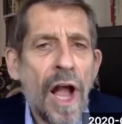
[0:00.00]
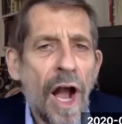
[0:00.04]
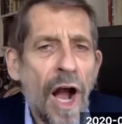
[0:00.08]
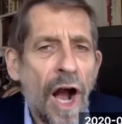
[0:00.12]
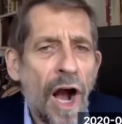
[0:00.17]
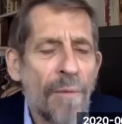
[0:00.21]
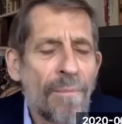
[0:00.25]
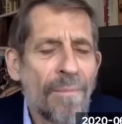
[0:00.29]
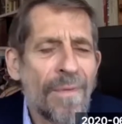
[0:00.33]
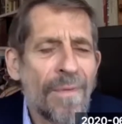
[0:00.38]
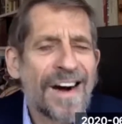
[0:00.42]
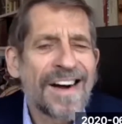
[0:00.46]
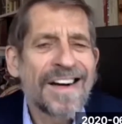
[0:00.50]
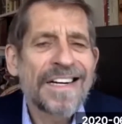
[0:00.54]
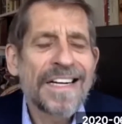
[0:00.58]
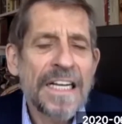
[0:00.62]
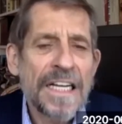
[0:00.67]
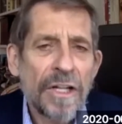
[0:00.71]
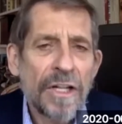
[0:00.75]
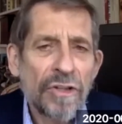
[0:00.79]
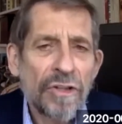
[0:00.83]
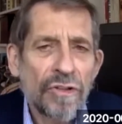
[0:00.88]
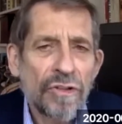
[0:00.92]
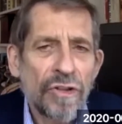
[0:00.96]
among
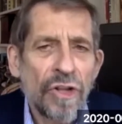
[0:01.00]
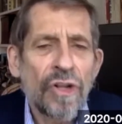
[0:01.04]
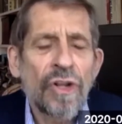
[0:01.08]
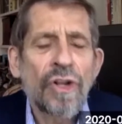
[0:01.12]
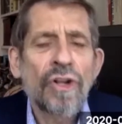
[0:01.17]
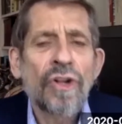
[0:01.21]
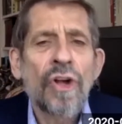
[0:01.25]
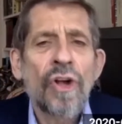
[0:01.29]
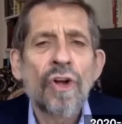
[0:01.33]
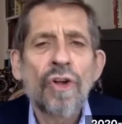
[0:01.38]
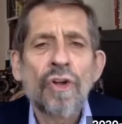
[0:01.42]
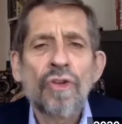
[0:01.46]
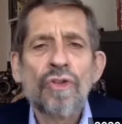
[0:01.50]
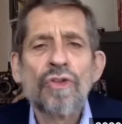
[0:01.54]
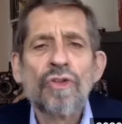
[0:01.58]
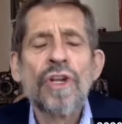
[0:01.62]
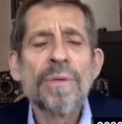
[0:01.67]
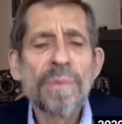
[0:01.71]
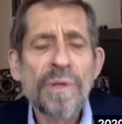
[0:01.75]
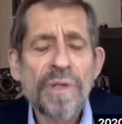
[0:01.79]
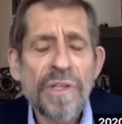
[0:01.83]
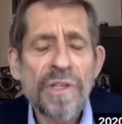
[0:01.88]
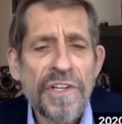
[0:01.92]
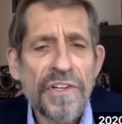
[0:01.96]

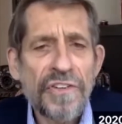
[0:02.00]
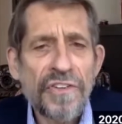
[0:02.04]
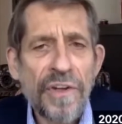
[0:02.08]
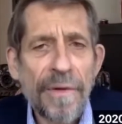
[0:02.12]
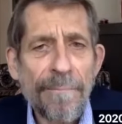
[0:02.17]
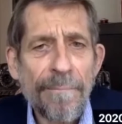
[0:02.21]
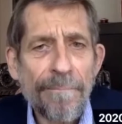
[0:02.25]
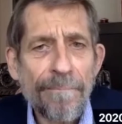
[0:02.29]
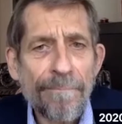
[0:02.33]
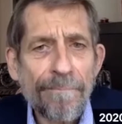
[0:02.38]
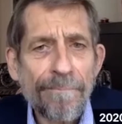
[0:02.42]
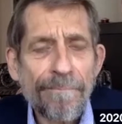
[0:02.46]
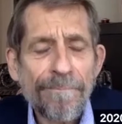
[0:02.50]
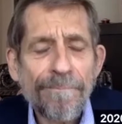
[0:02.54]
liberalism,